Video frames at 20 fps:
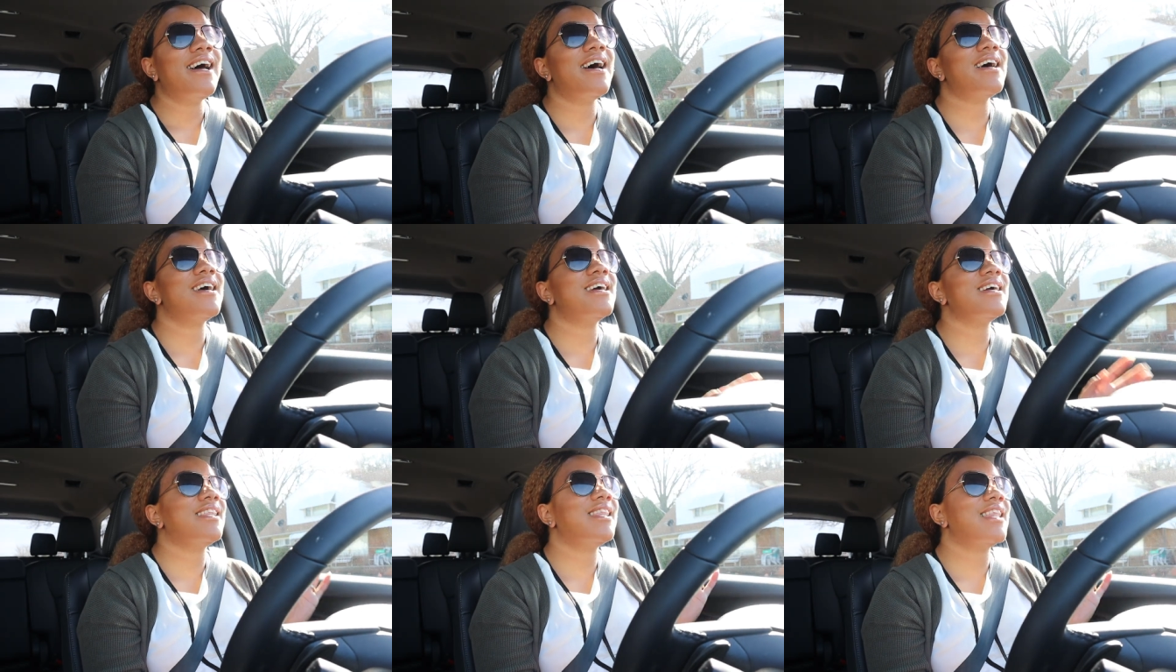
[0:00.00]

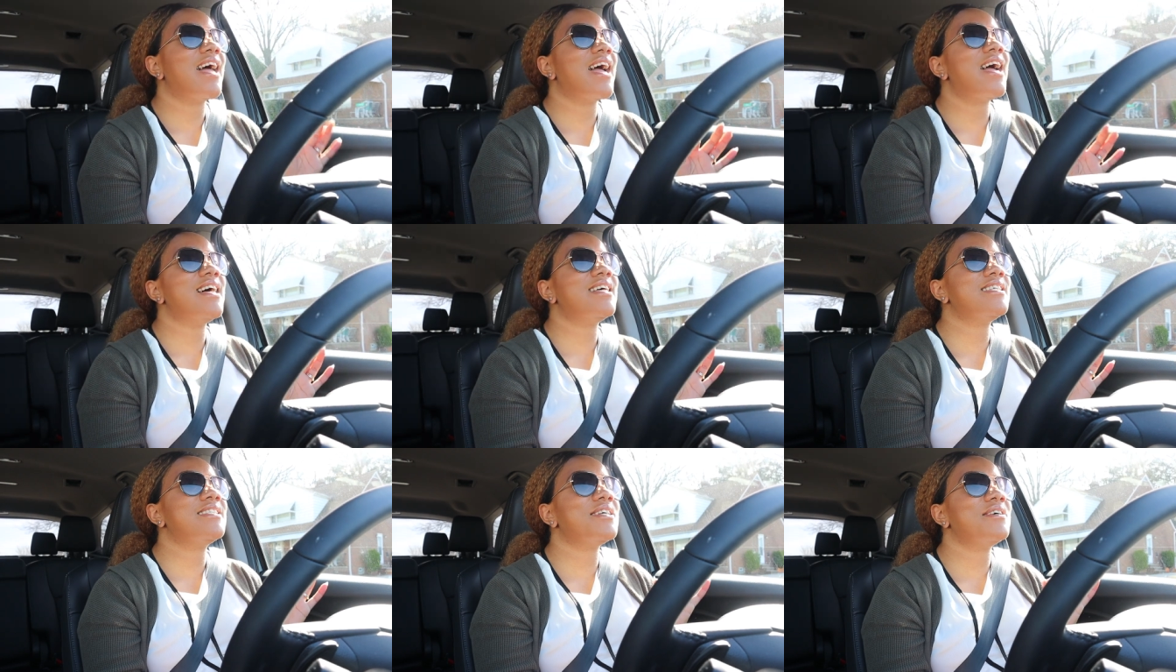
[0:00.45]
A
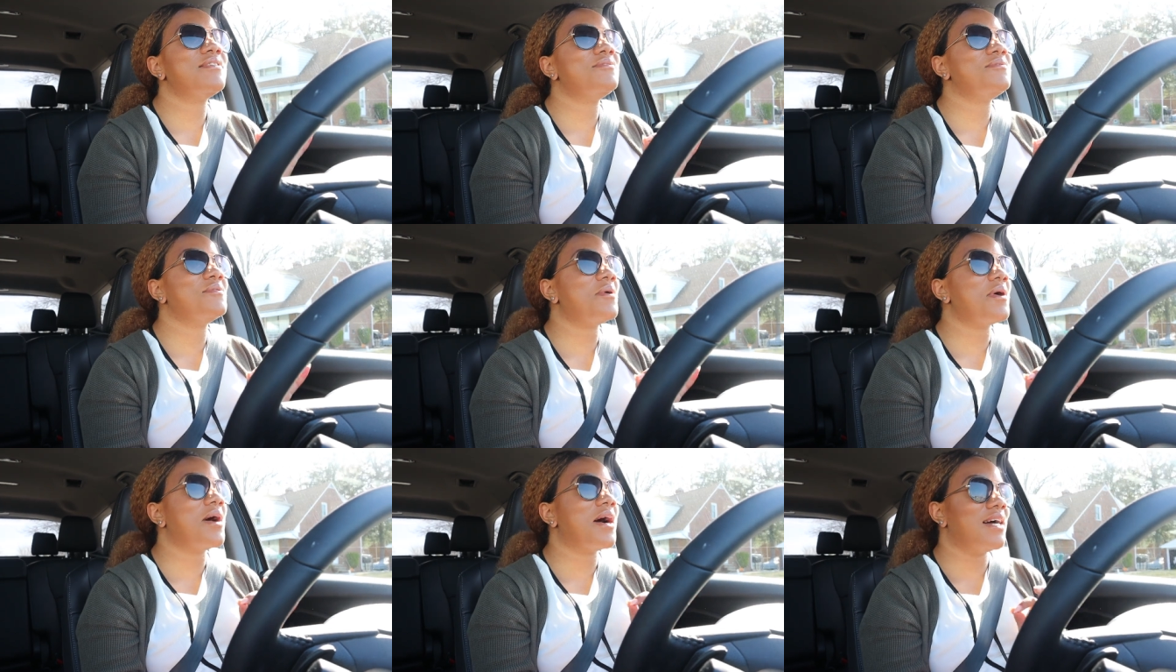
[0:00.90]
glass
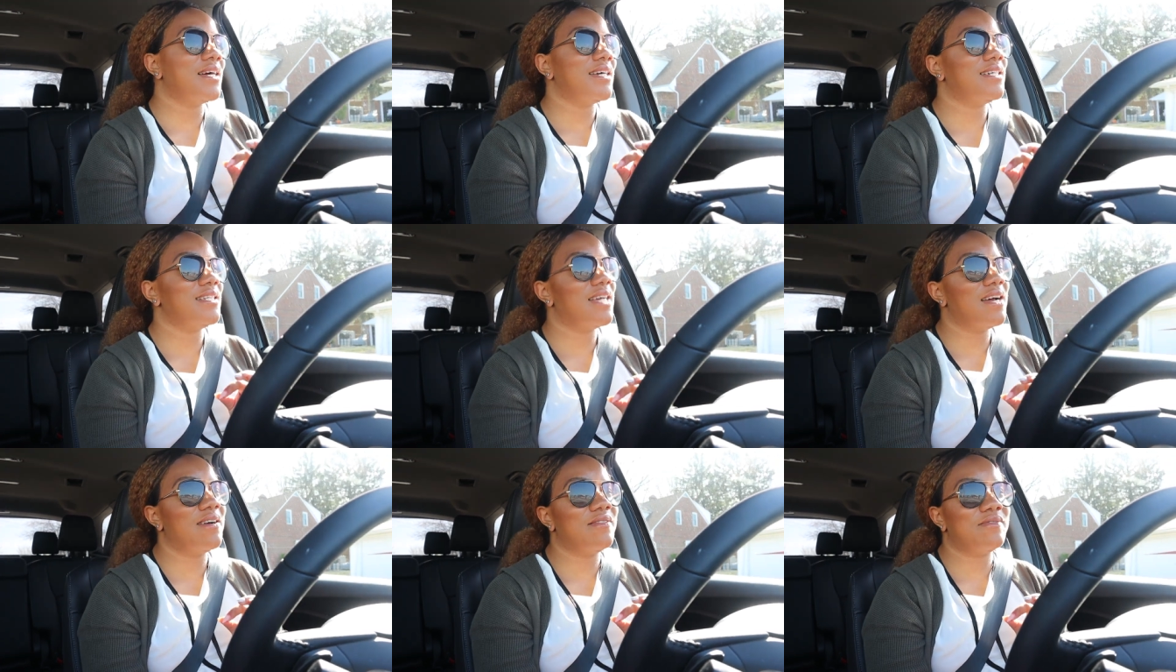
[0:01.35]
of
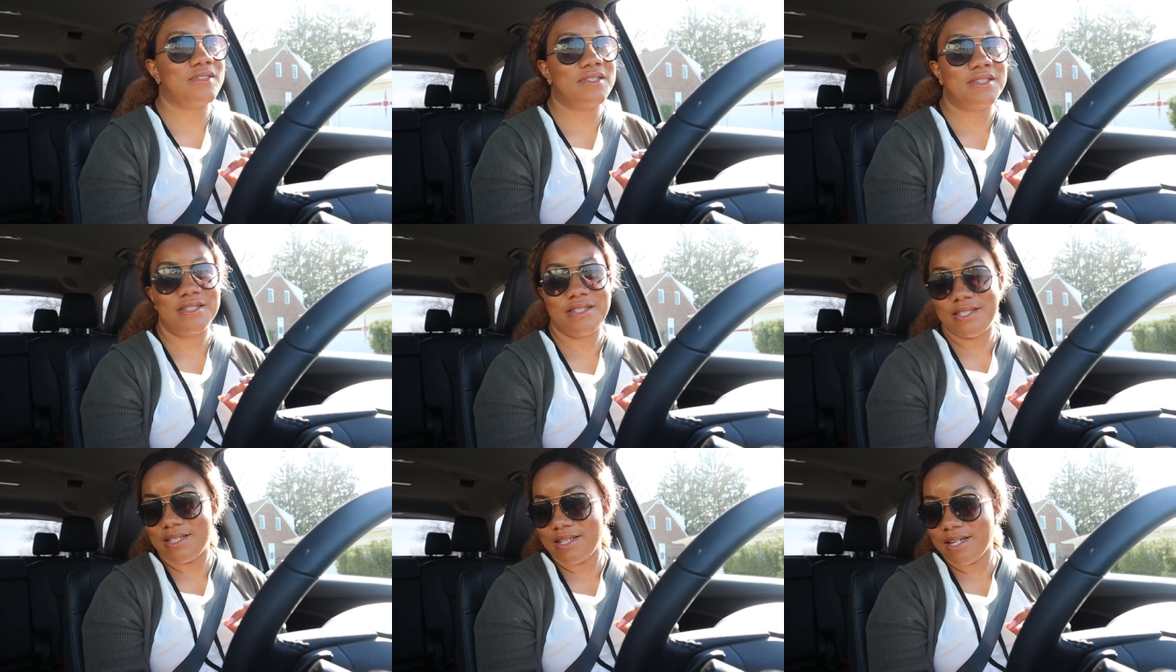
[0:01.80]
wine
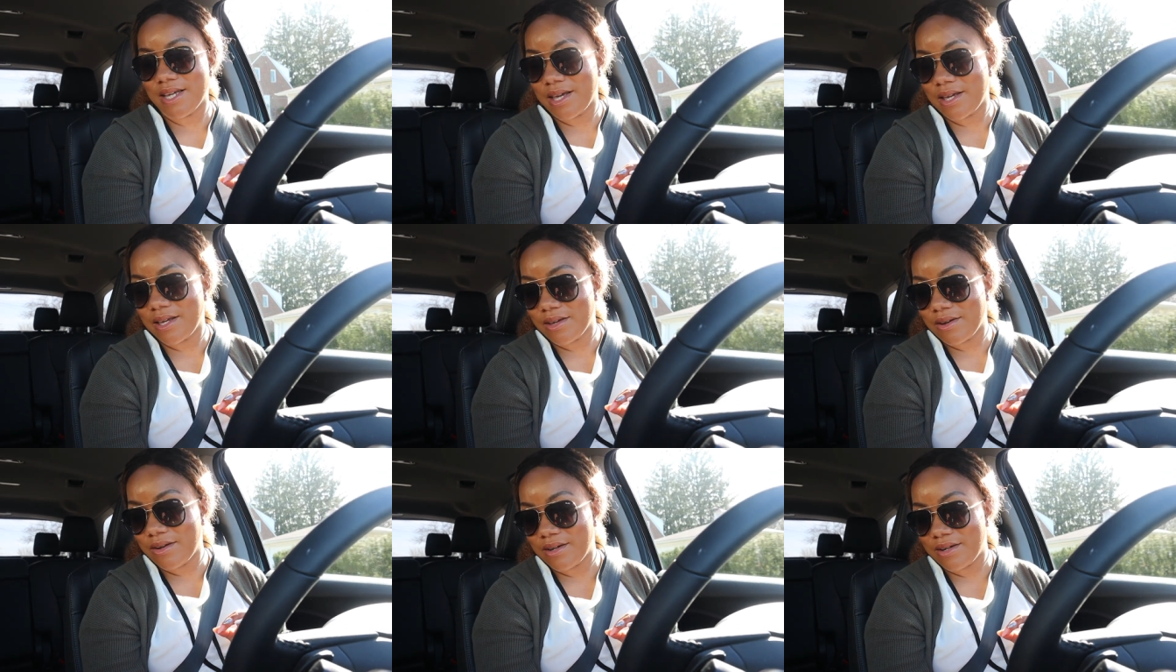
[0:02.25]
after today,
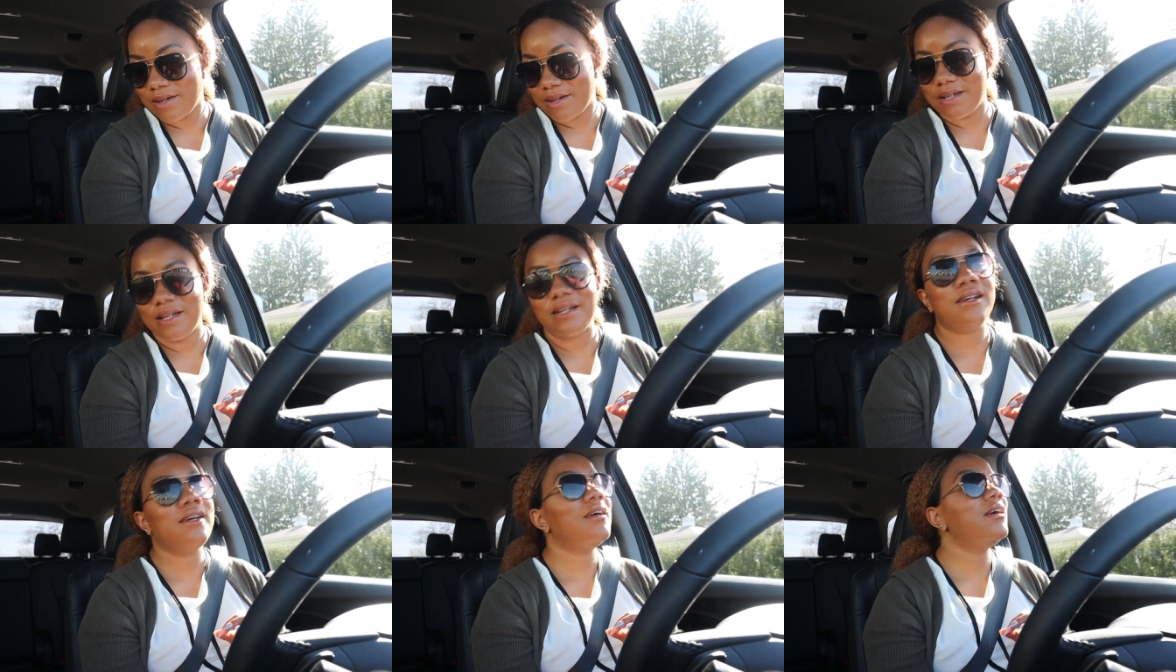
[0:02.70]

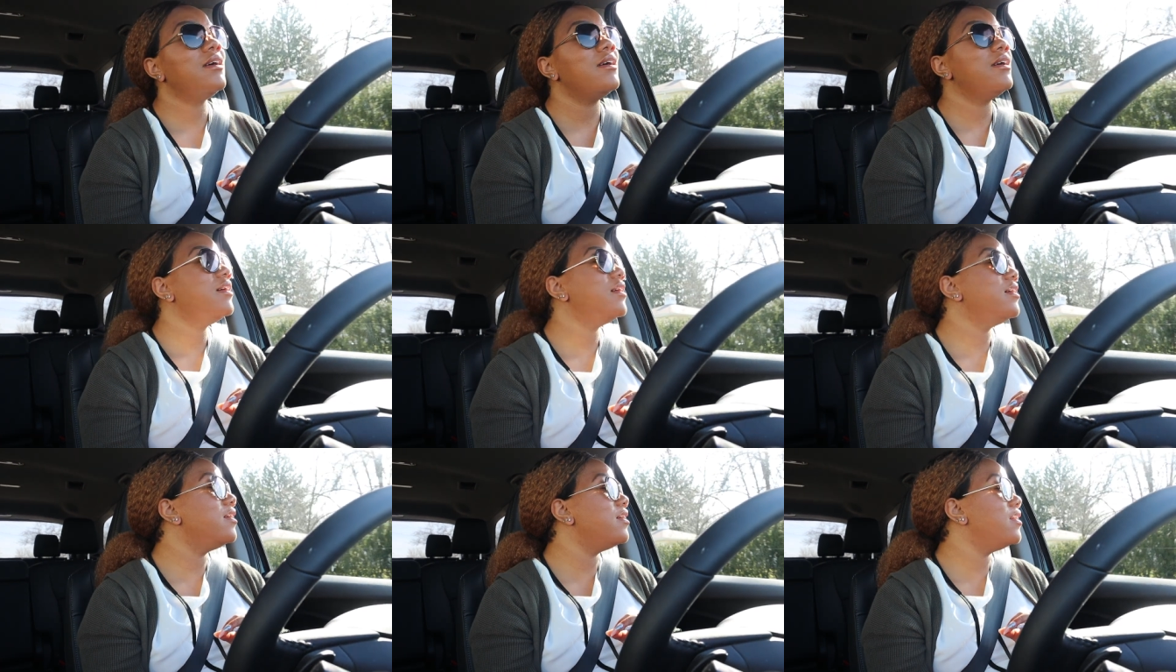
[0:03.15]
y'all.
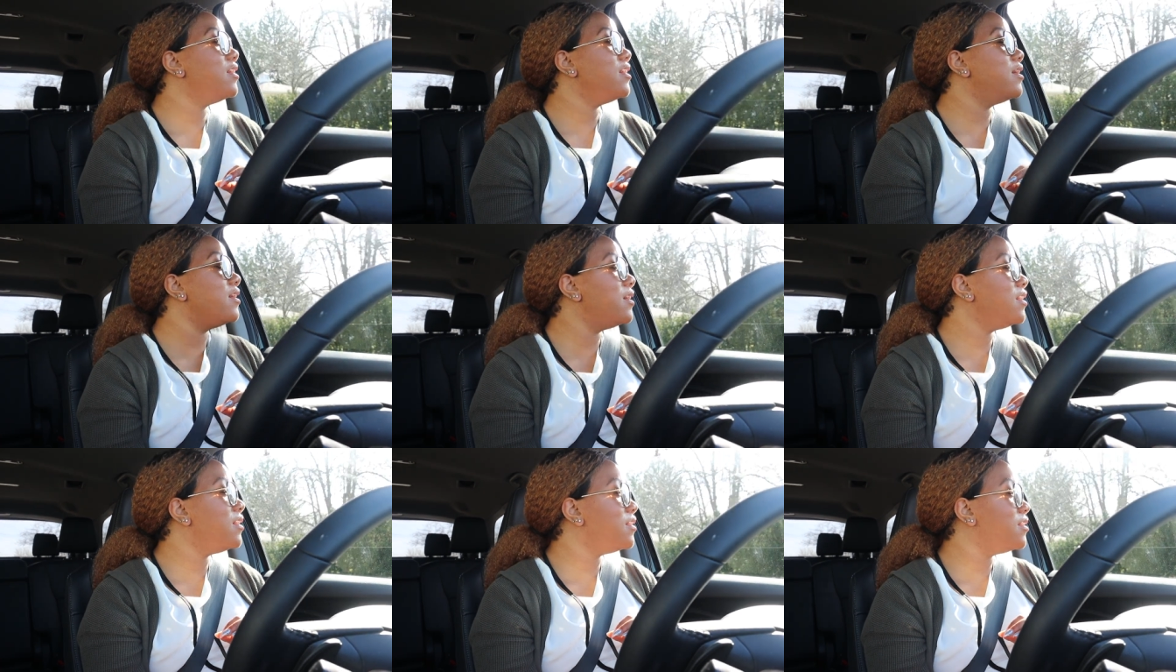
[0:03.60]

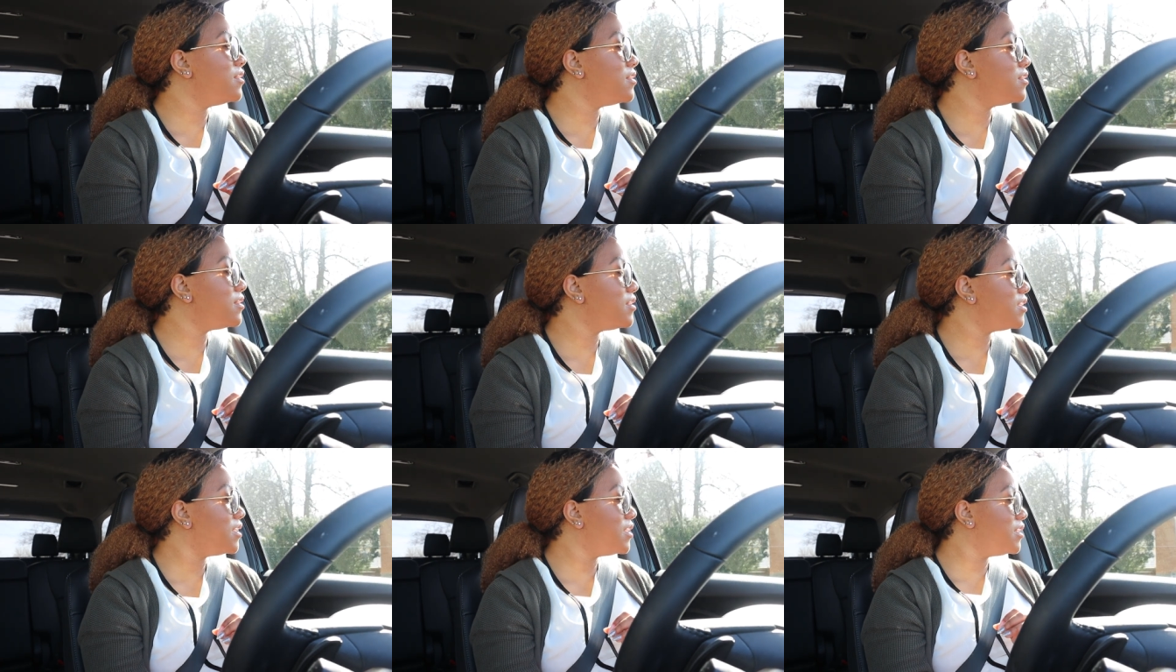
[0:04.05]
Oh,
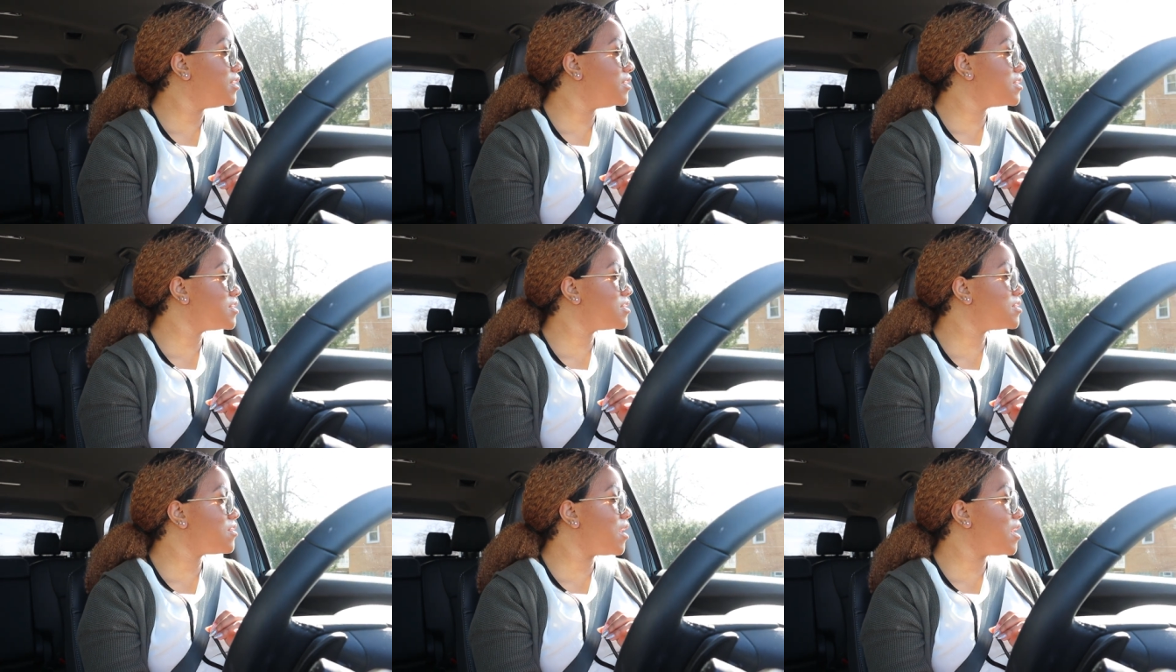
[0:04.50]

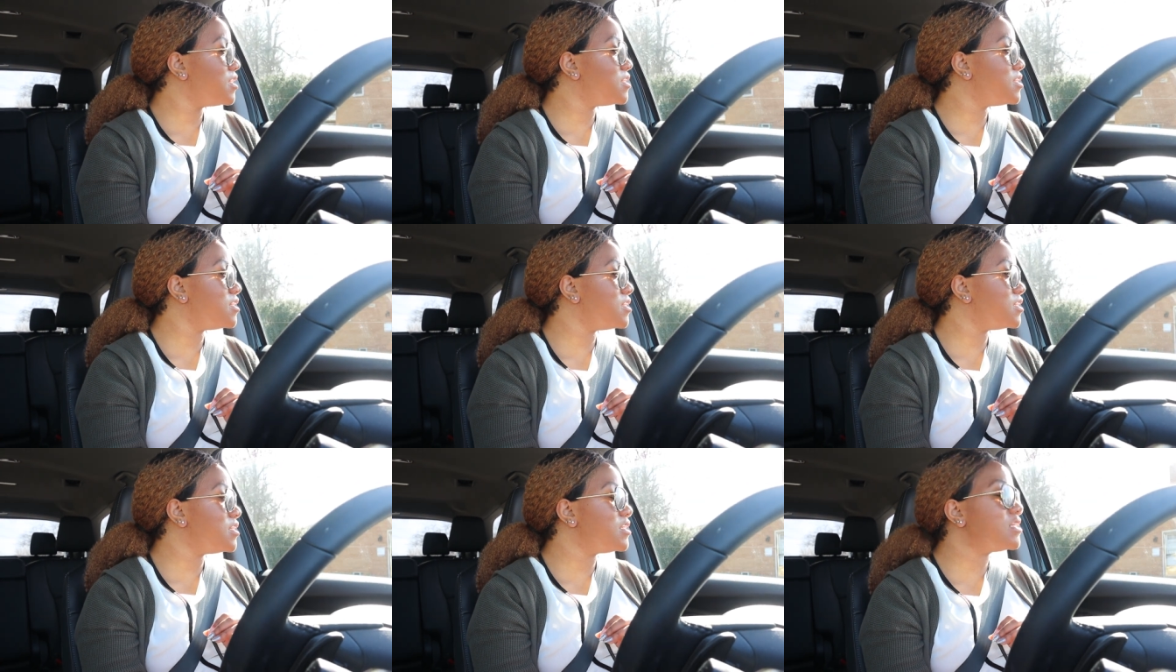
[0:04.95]
goodness
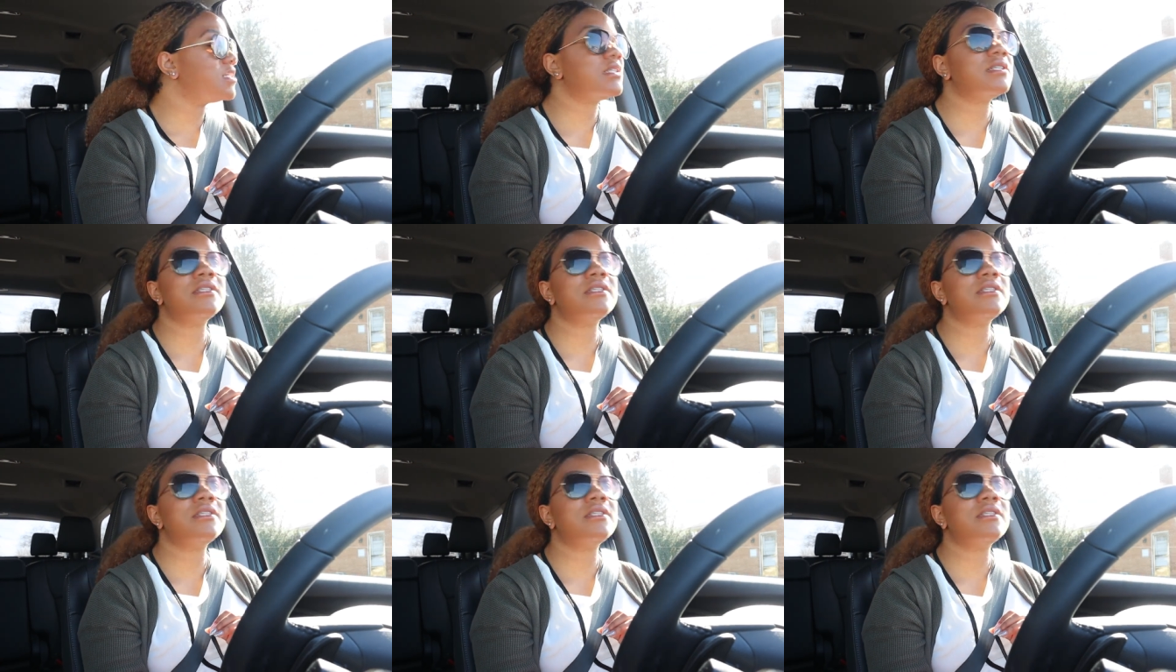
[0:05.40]
gracious.